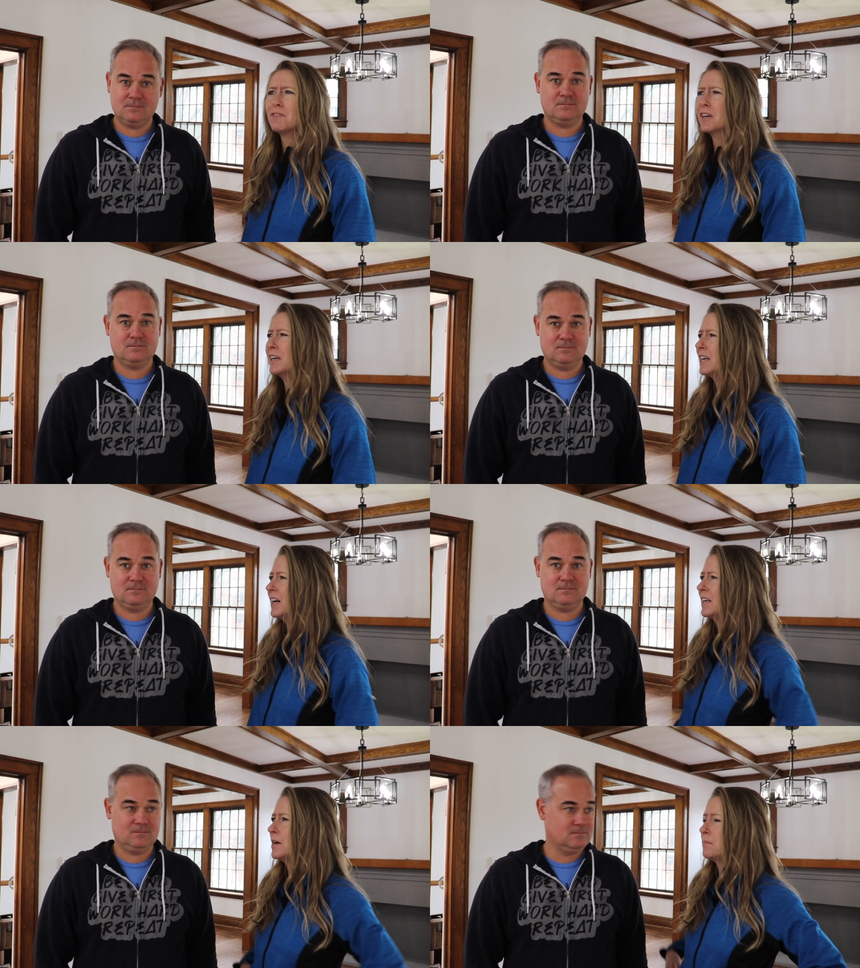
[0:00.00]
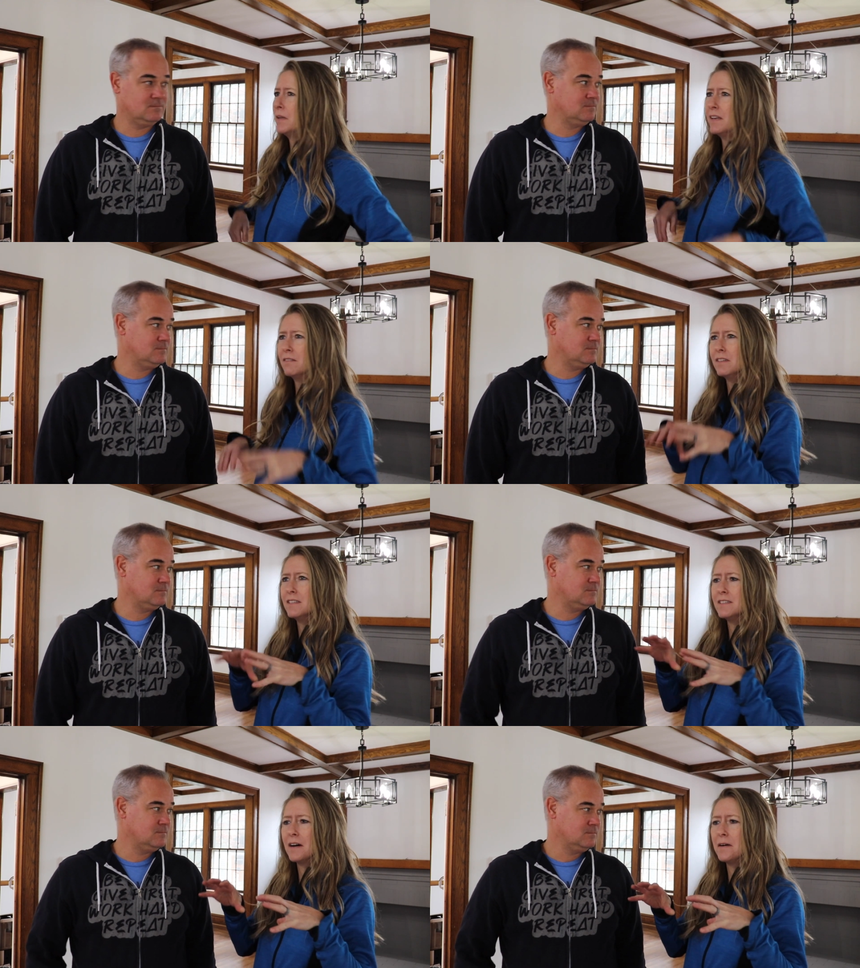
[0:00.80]
Speaker 1: very cut up, and it
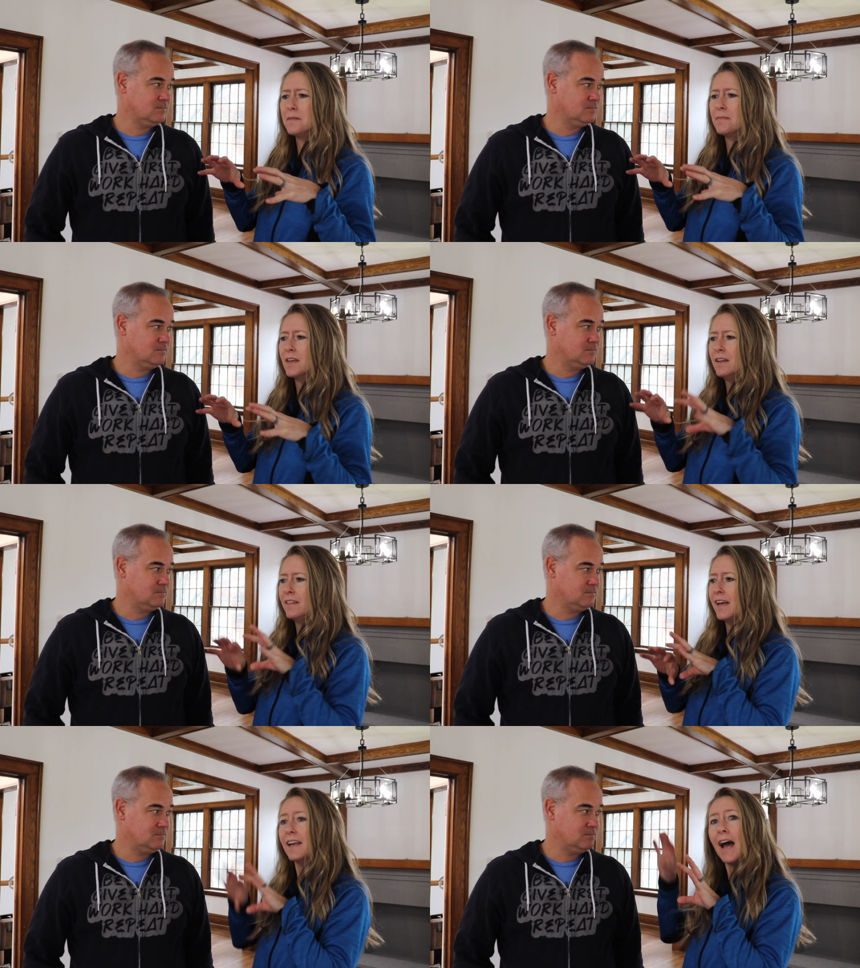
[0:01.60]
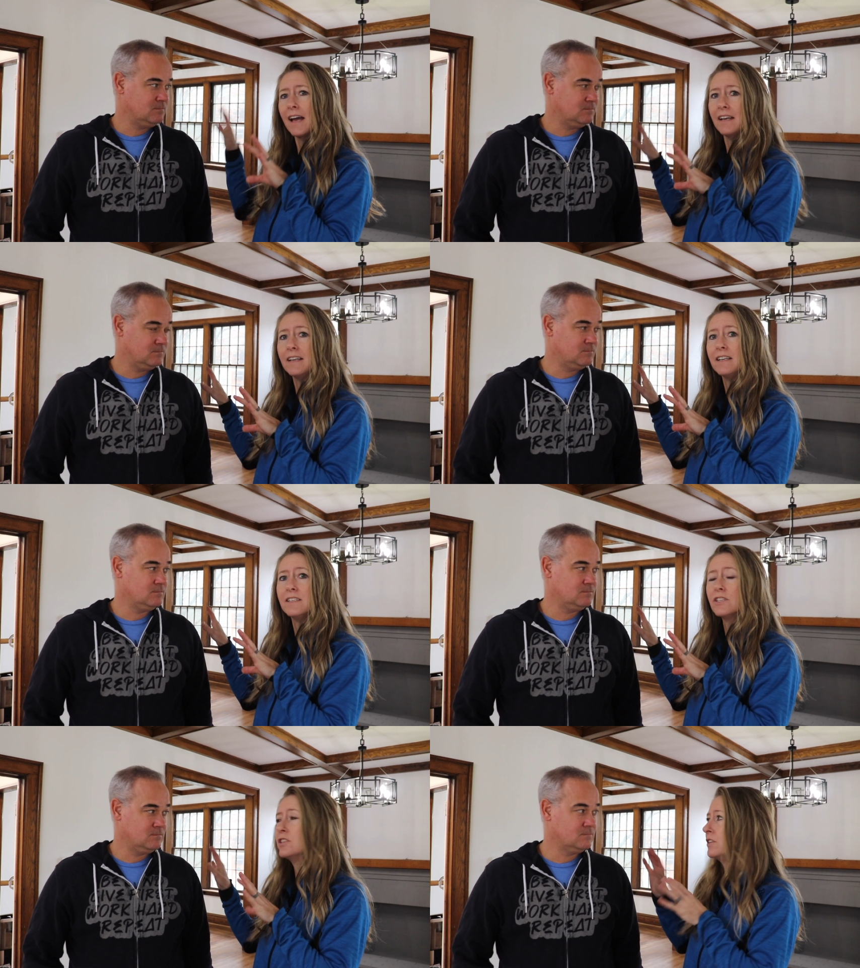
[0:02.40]
was um, they had added an
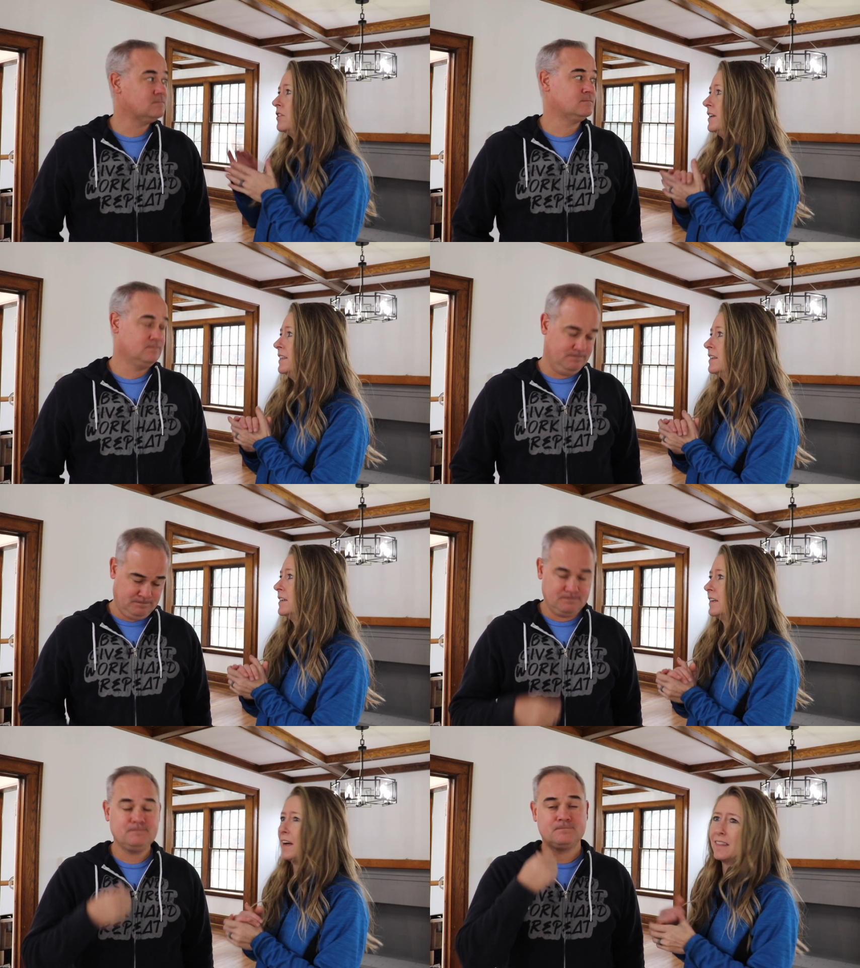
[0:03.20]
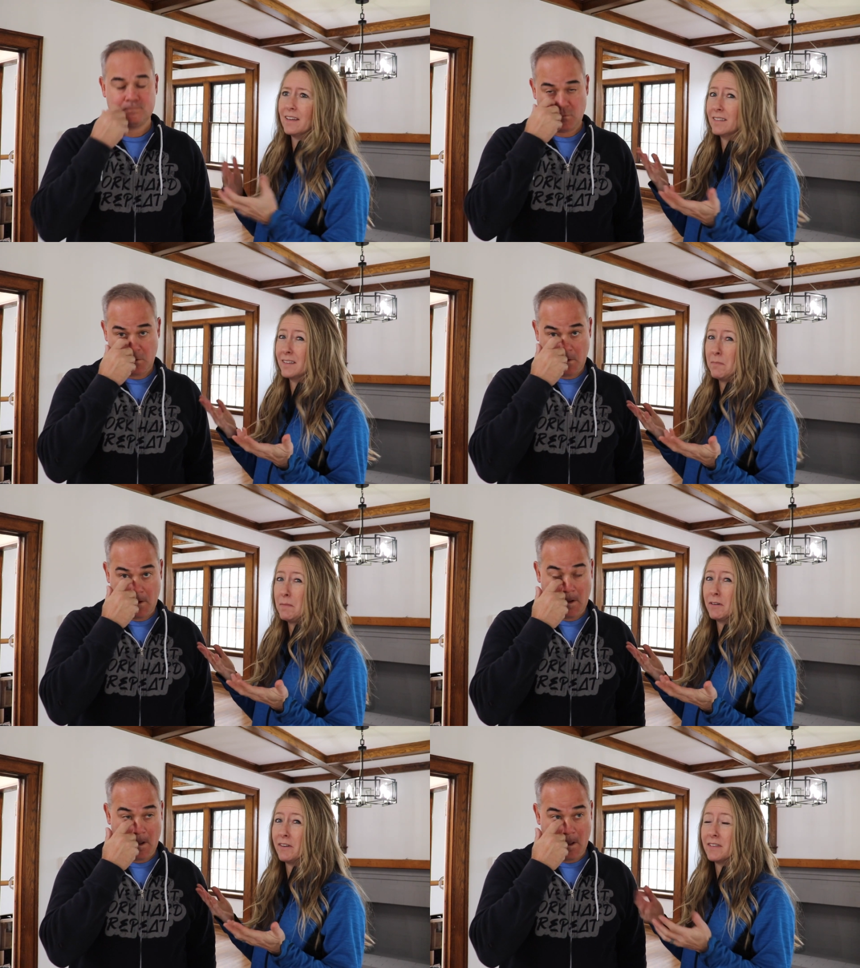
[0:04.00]
addition on in the I think
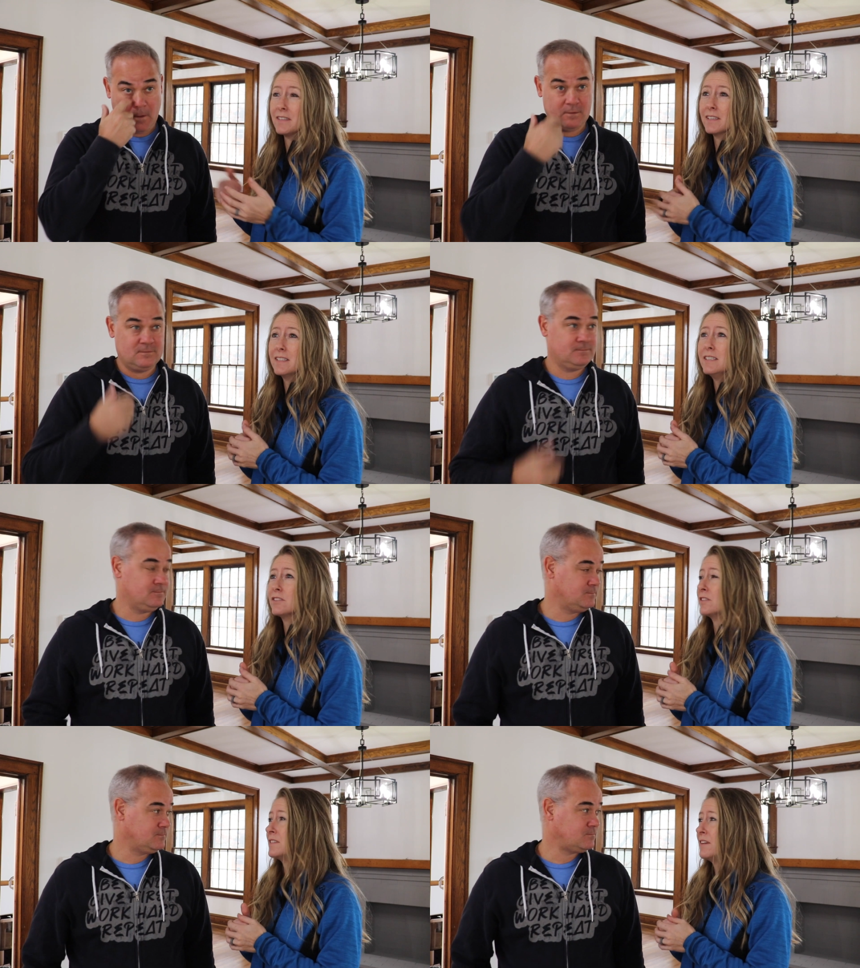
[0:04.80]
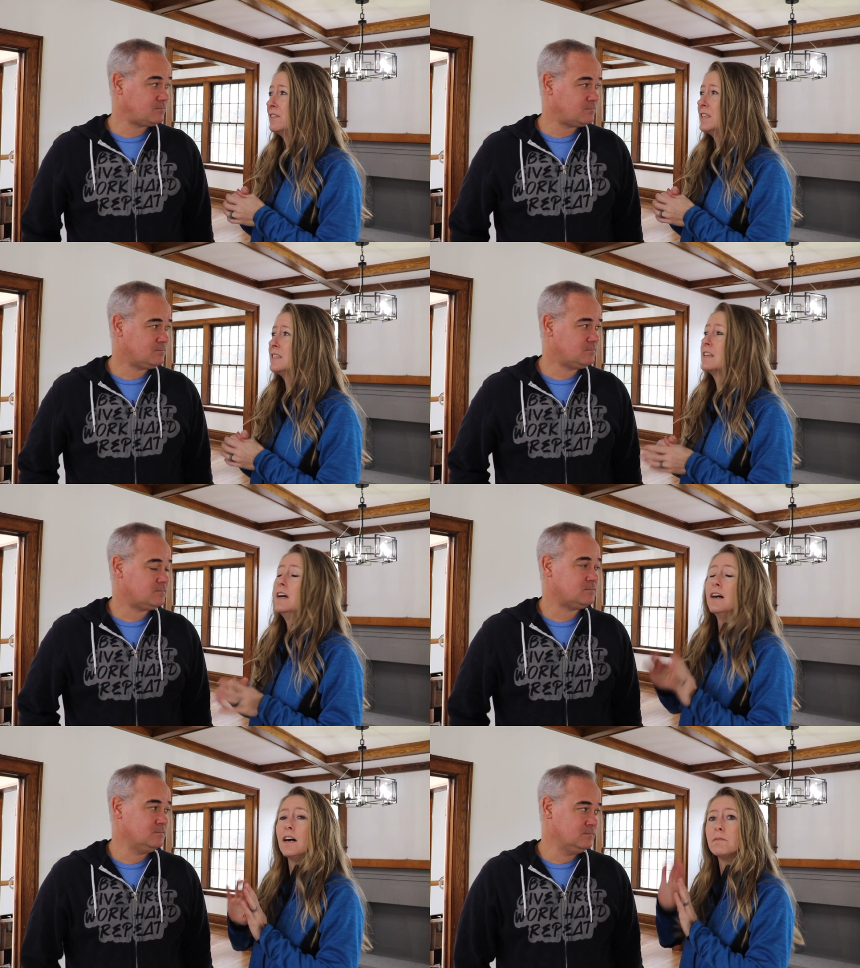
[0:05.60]
maybe around the 60s or the
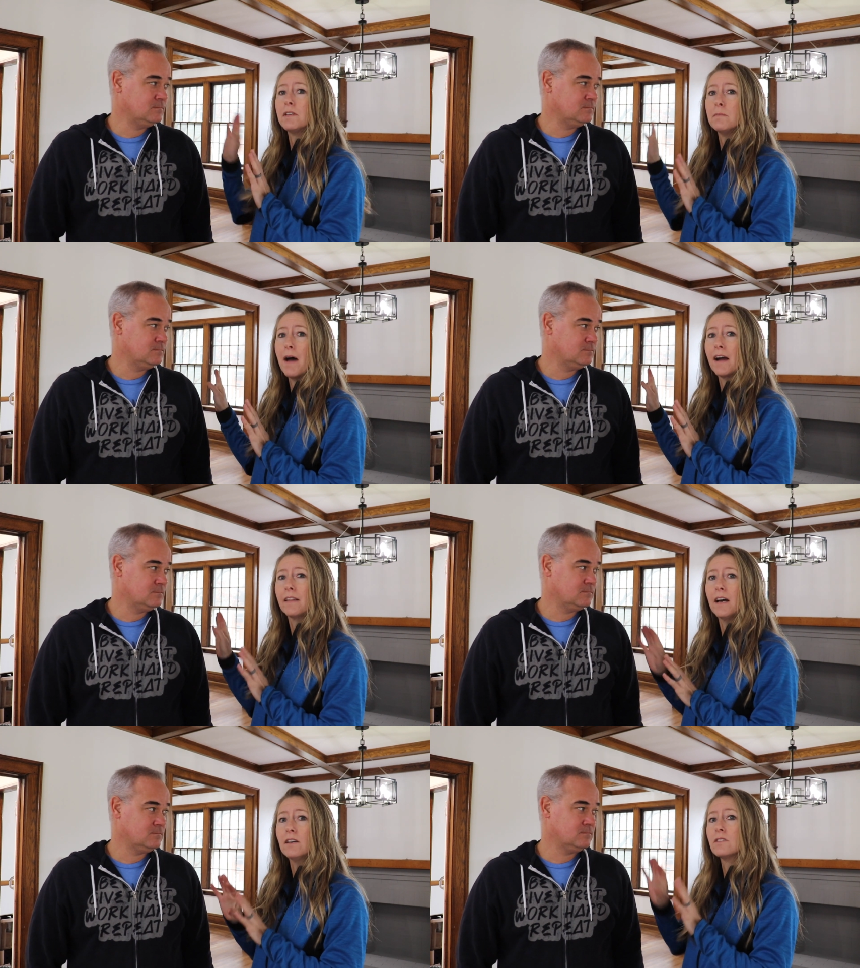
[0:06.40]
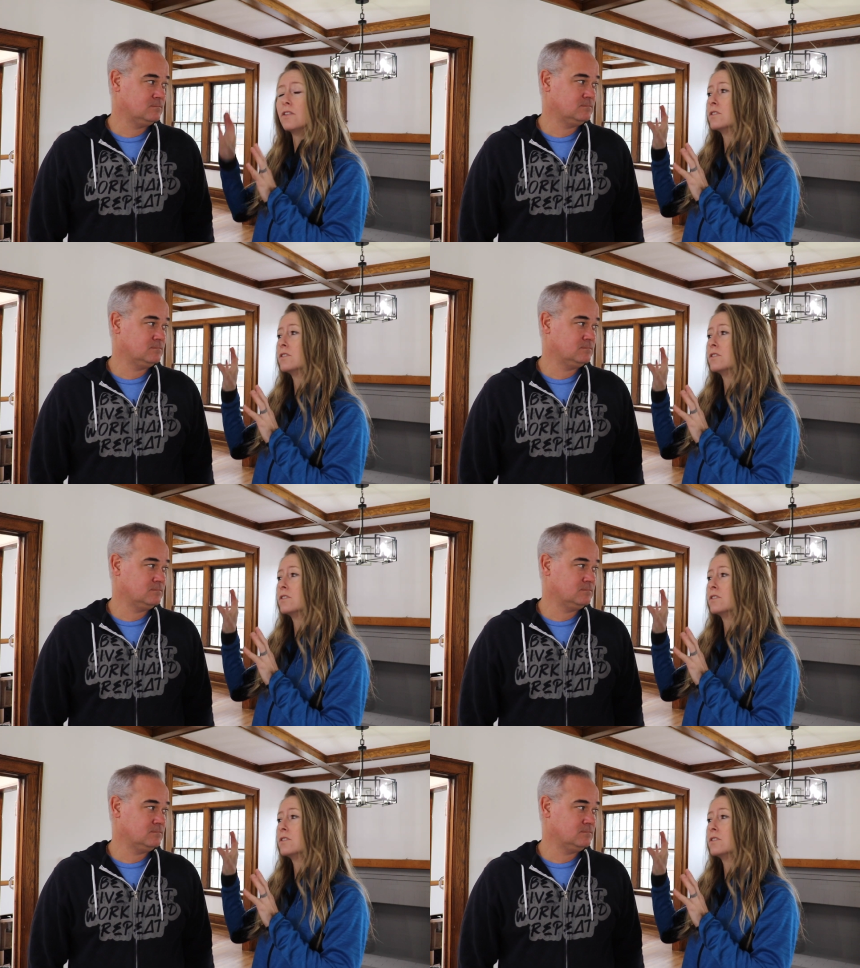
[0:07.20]
70s um, to the back of the house.